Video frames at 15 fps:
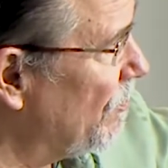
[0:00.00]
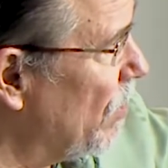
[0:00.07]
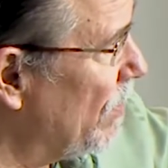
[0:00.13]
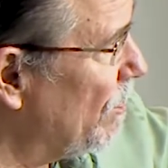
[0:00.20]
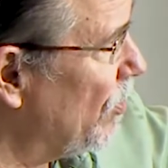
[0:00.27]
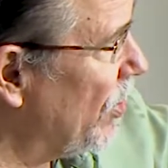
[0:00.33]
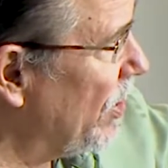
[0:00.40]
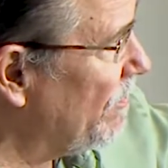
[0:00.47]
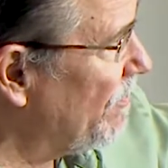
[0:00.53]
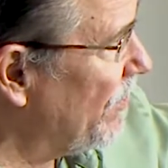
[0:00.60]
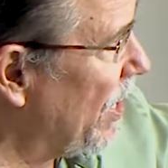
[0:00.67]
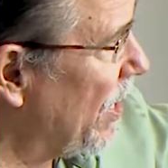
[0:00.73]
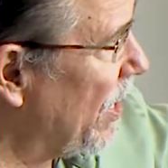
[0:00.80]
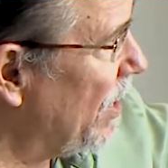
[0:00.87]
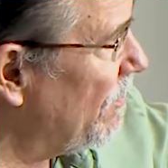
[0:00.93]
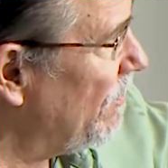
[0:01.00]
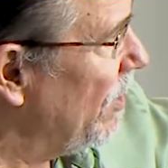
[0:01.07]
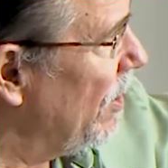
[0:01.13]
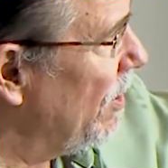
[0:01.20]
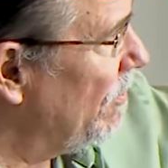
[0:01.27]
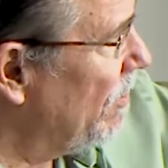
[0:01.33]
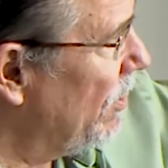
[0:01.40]
1.5.
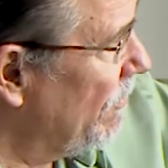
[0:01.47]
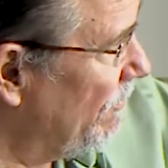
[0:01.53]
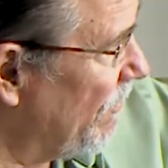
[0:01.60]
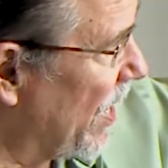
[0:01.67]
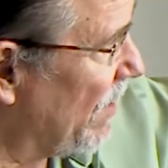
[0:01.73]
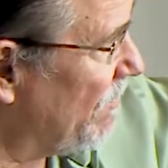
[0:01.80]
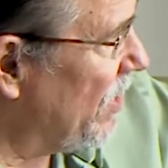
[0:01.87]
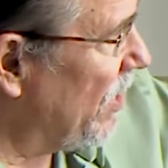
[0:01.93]
5